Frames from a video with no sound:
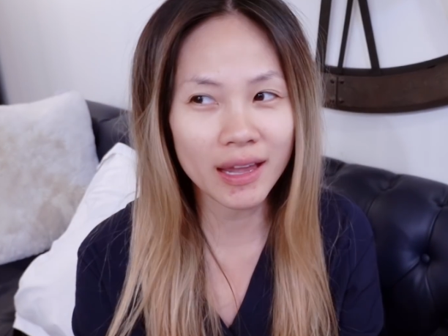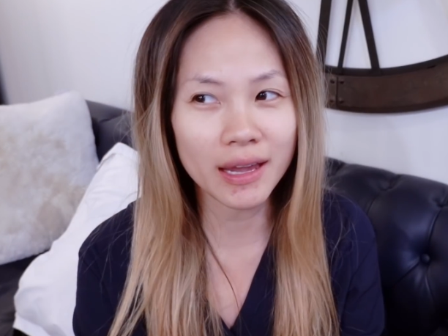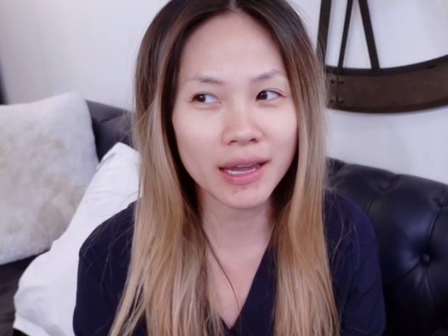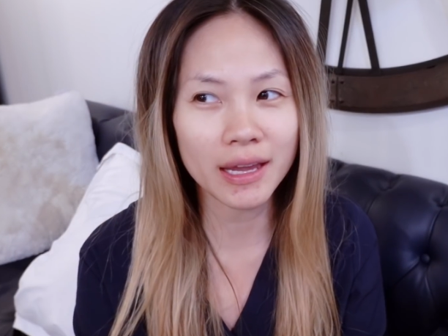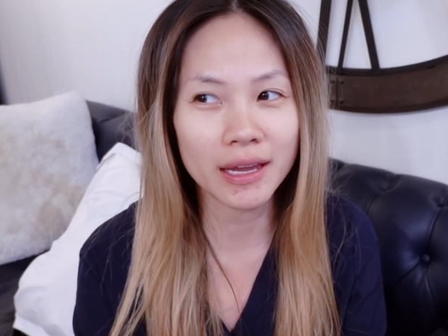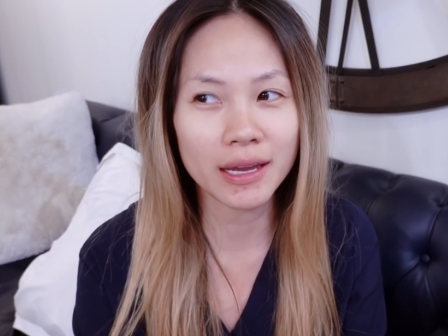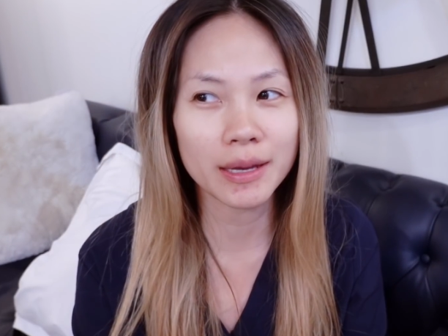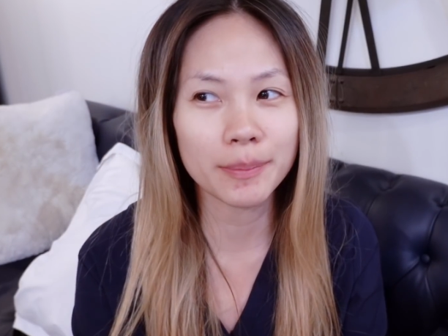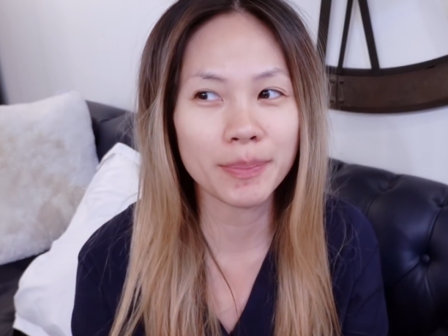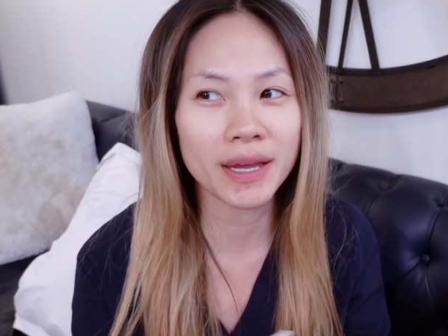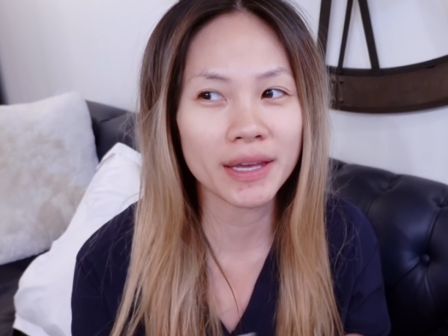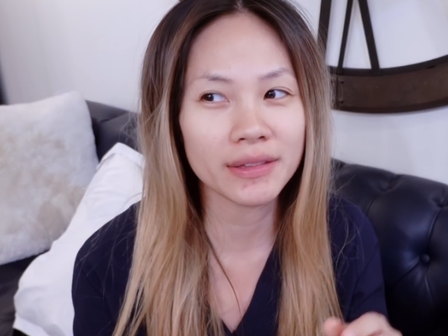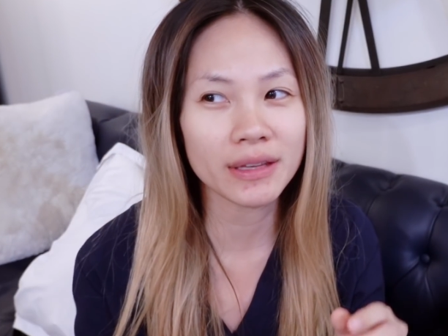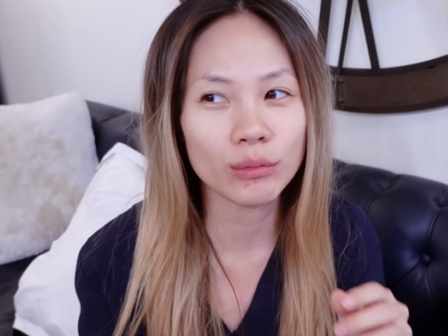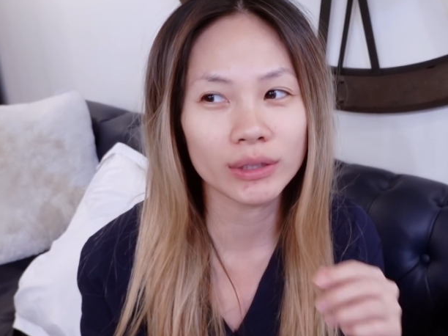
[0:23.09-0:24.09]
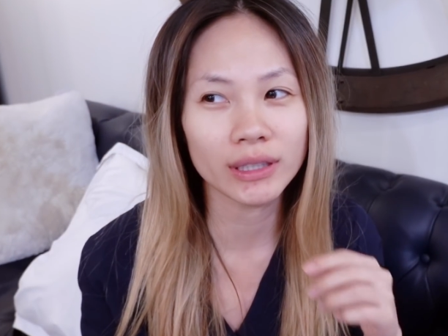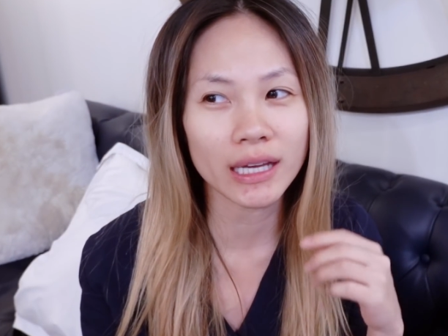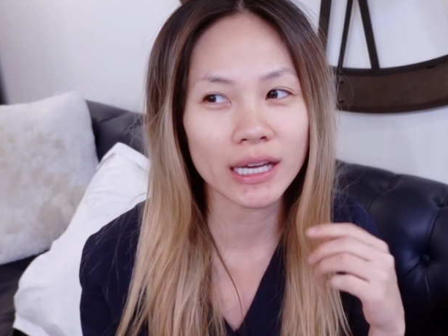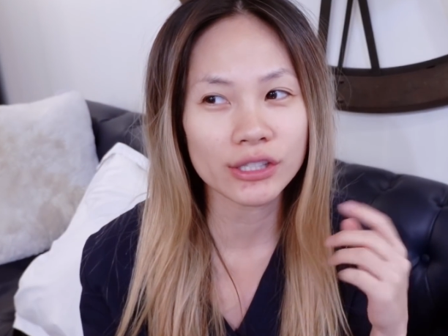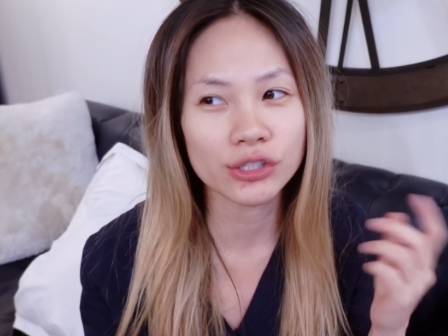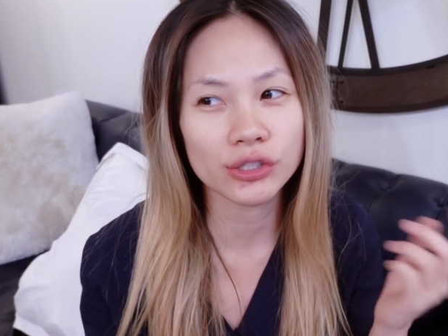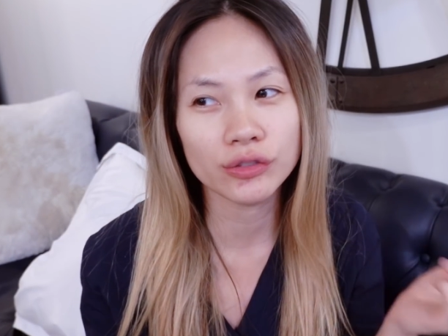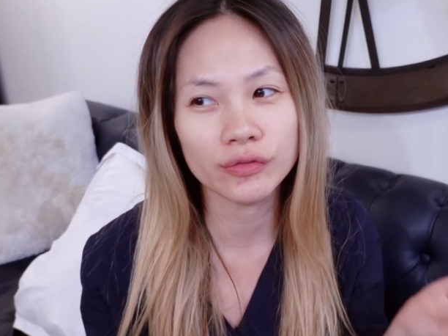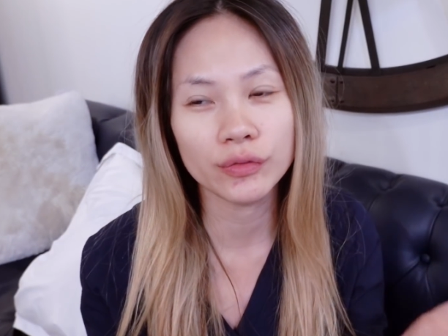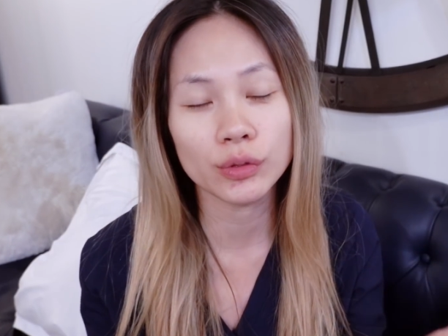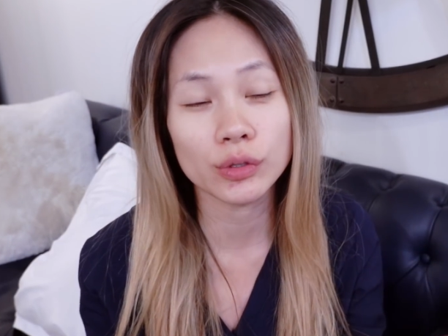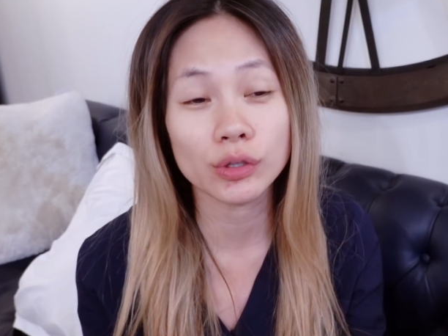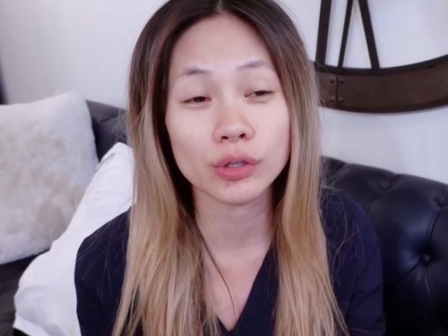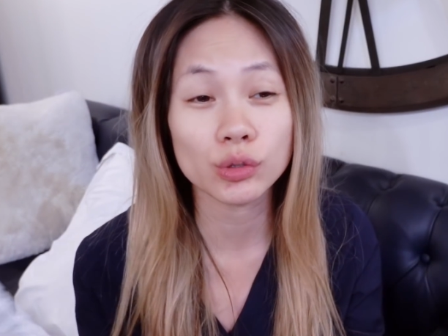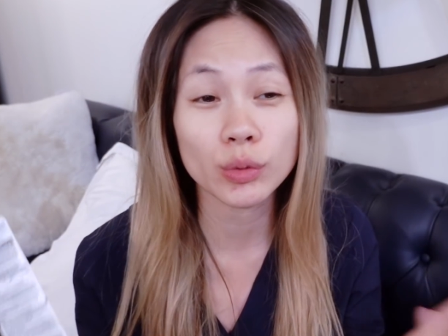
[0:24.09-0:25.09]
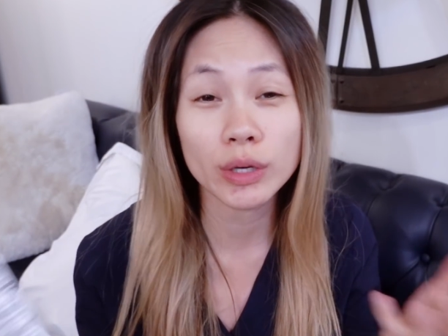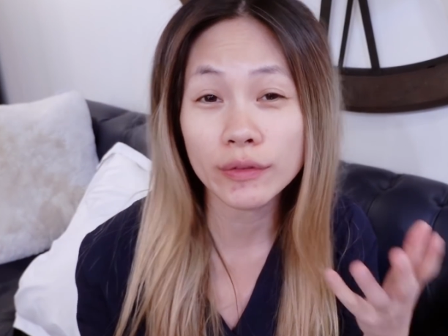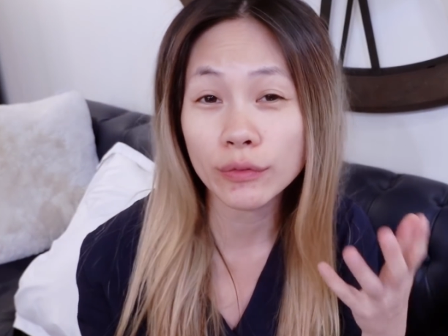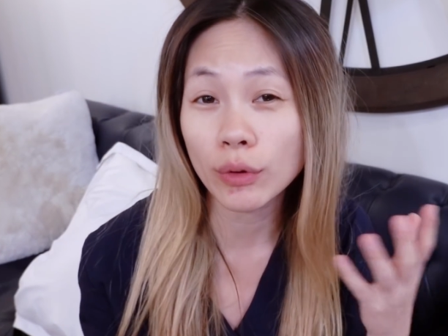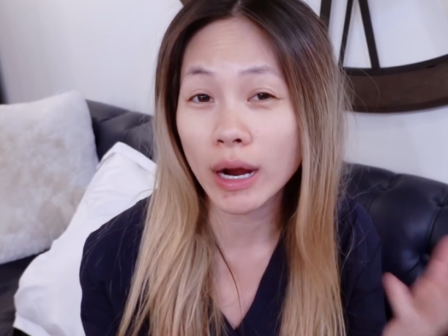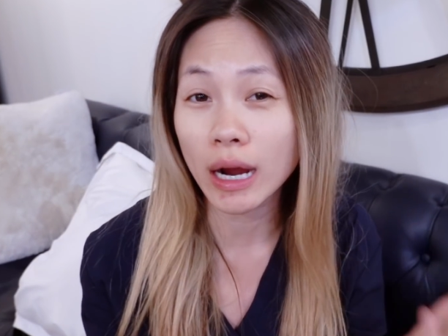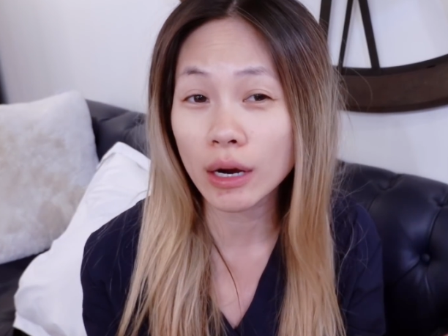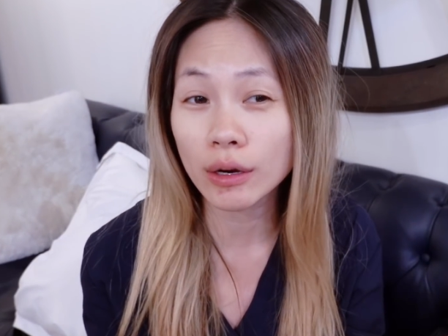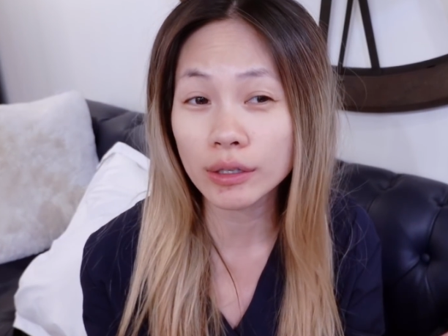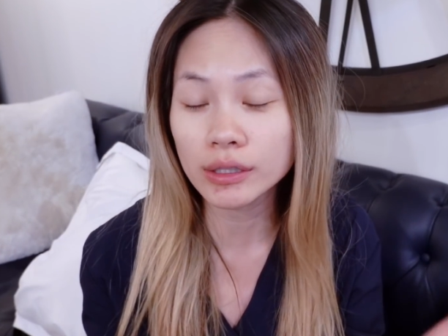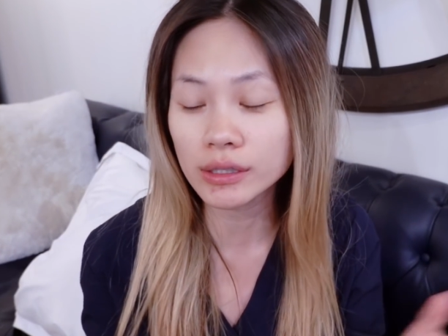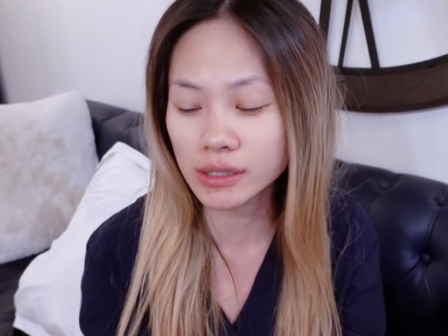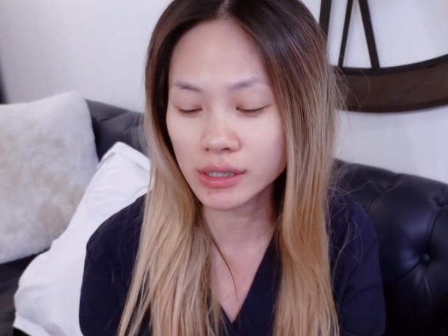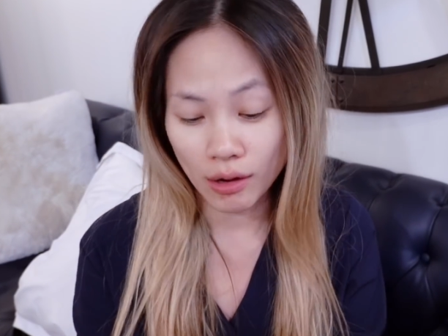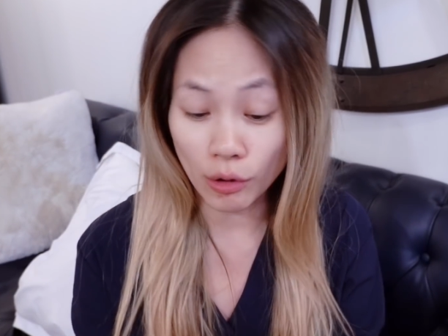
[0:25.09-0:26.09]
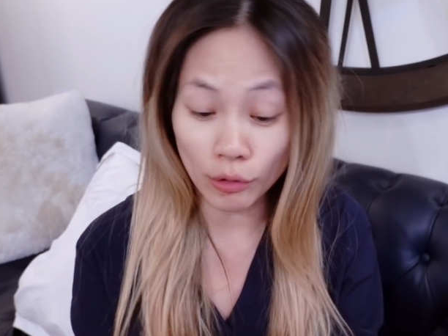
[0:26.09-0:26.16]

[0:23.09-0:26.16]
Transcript: a pen that would last you for 24 hours,